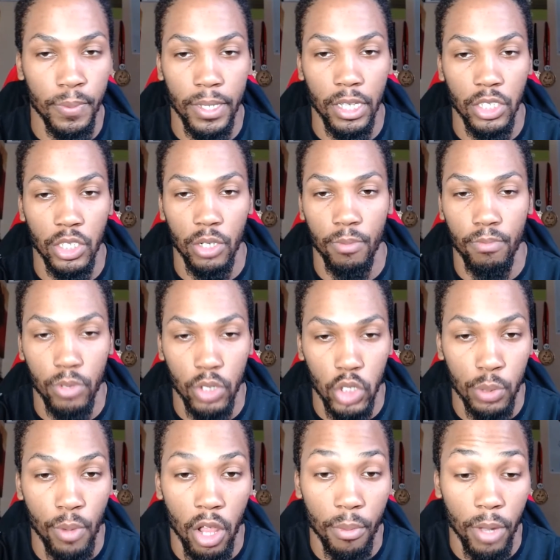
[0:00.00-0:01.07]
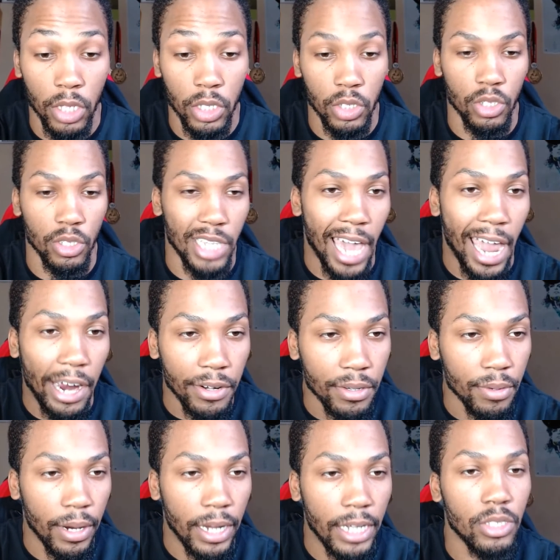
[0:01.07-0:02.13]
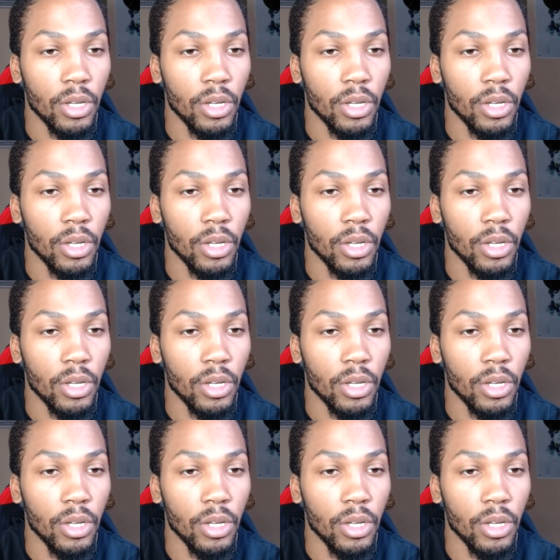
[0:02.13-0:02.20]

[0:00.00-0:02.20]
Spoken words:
because your smaller muscles are tired, right?